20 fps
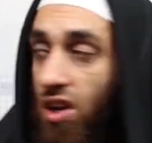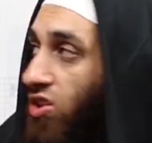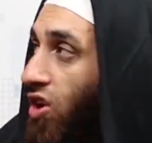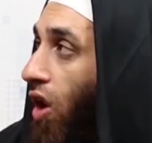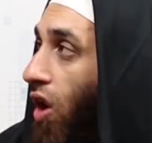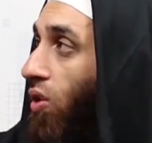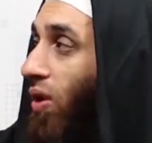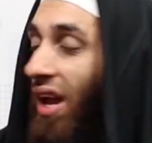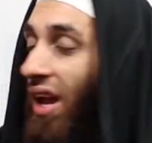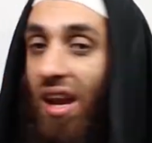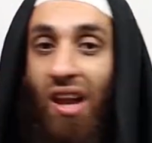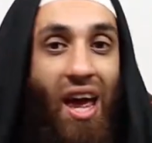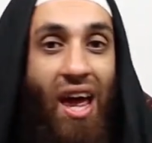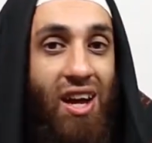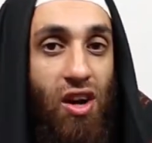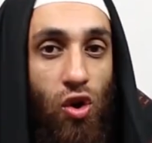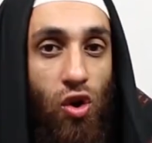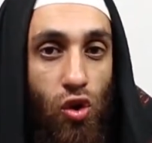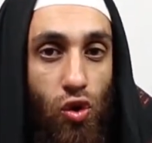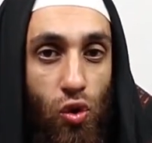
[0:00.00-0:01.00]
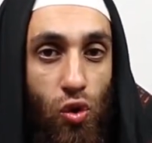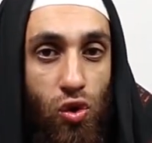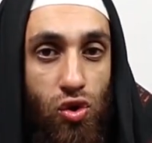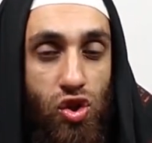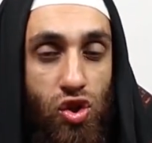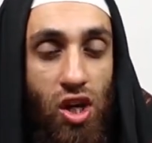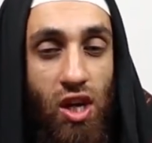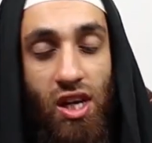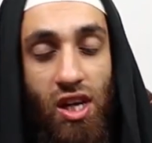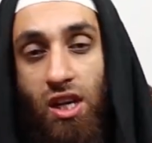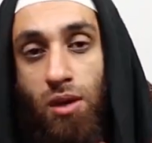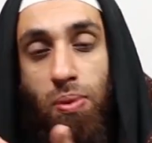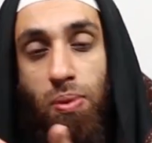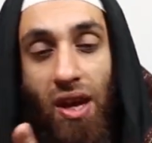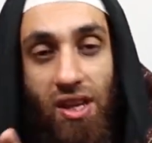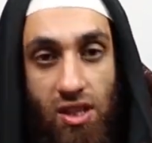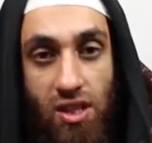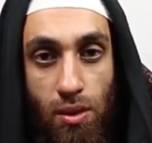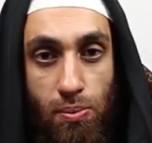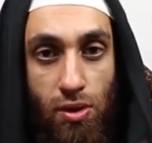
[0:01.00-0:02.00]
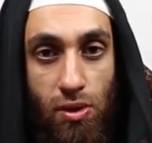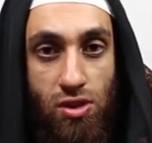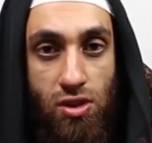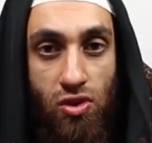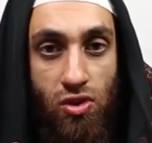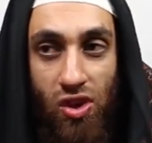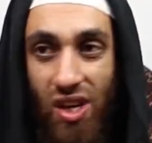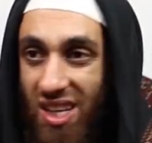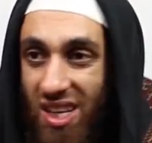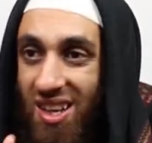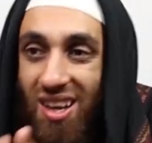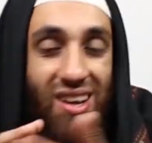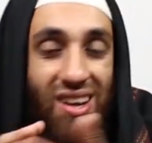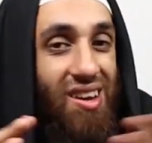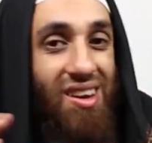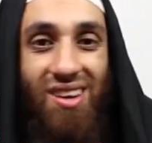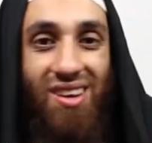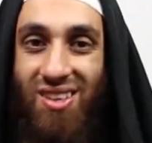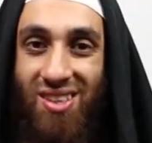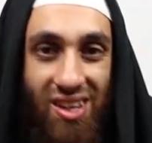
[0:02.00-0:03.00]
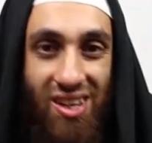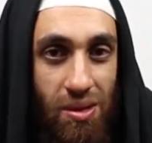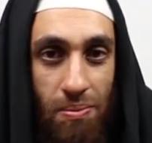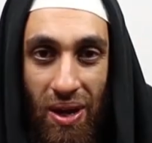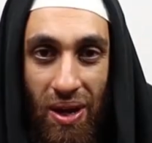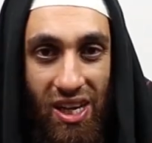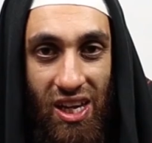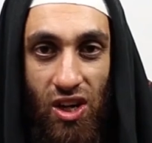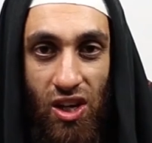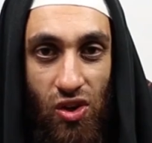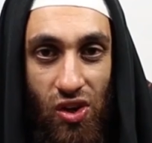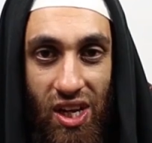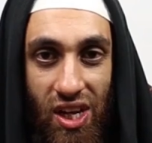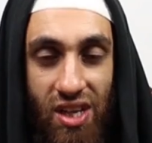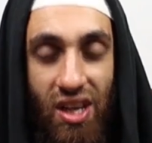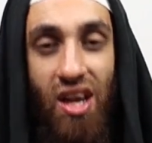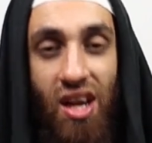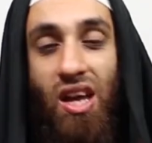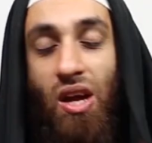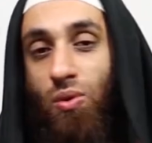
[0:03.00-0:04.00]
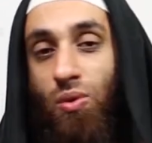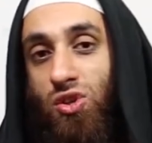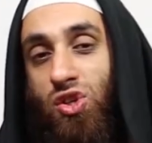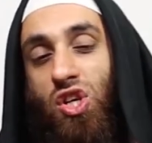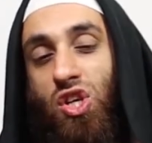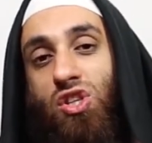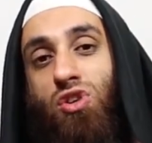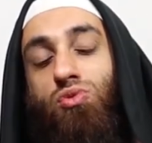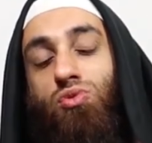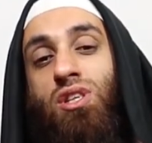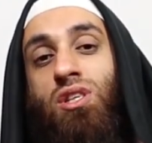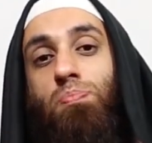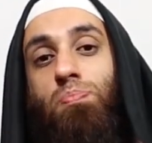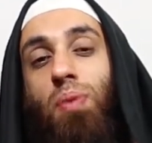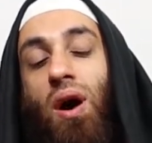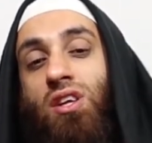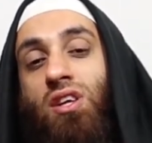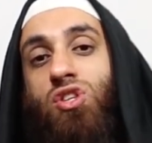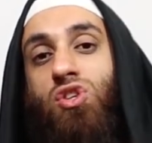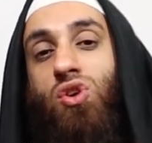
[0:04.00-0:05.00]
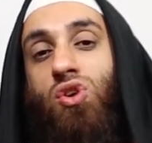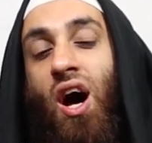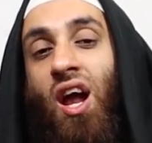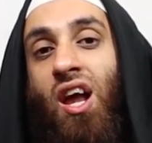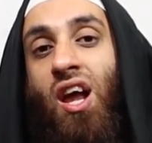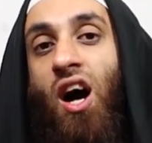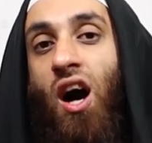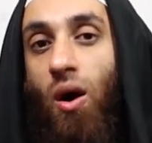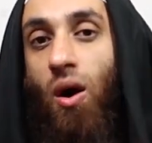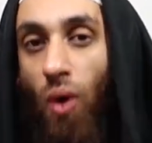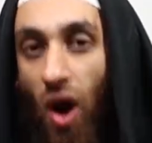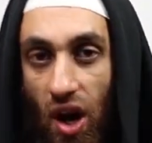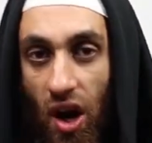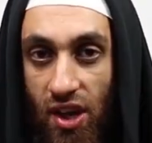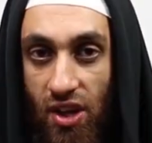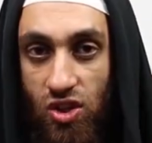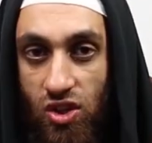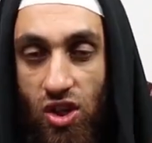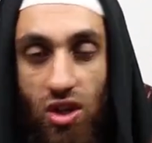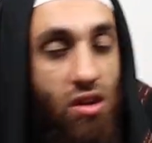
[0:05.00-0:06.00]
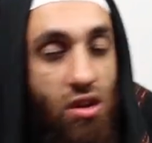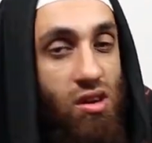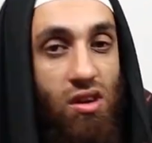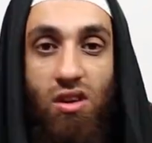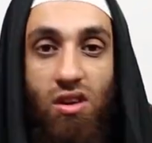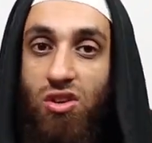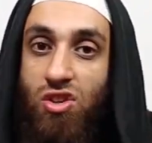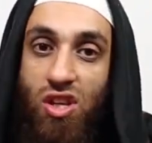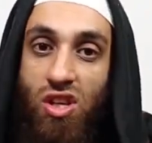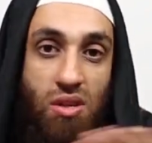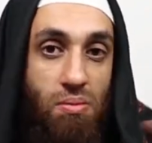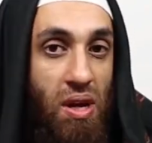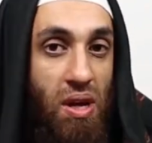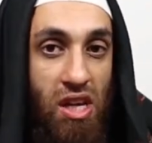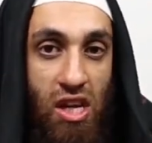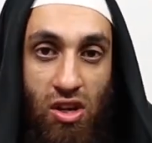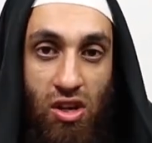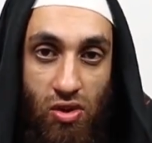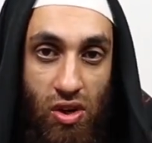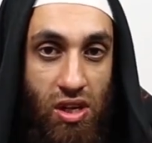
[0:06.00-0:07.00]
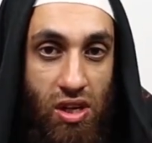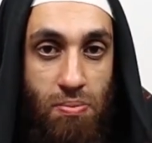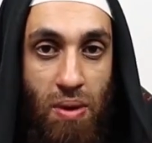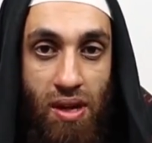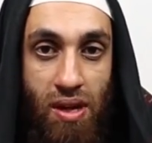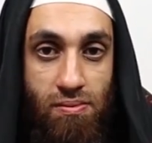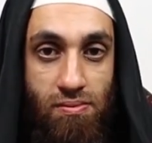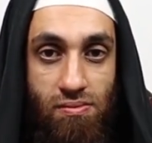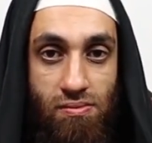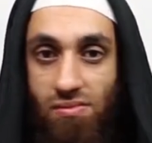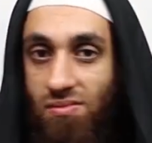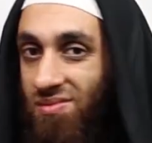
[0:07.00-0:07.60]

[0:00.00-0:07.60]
So, like Khurooj is placed in the books of creed, doesn't make it creed. It was just a response to Al-Khawarij. Doesn't make it creed, mate.